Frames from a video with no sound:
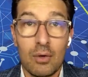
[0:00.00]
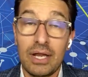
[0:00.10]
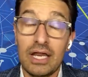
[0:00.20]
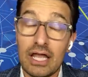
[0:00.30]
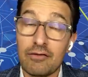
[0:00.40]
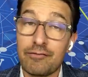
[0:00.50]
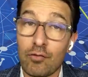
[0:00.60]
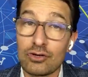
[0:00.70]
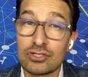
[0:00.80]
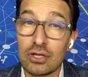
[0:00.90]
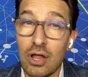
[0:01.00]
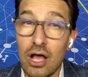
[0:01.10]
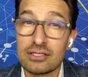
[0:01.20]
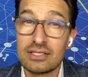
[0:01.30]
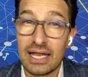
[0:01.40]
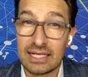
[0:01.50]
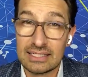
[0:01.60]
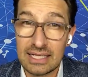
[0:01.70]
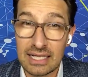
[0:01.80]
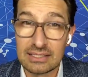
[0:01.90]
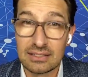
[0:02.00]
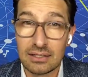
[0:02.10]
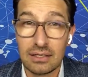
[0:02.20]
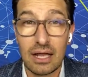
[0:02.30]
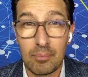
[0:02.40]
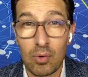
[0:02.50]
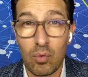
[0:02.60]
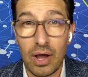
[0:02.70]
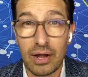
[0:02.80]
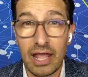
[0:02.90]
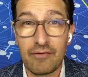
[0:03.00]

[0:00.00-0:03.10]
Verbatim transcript: We need to enforce the laws that exist, number one.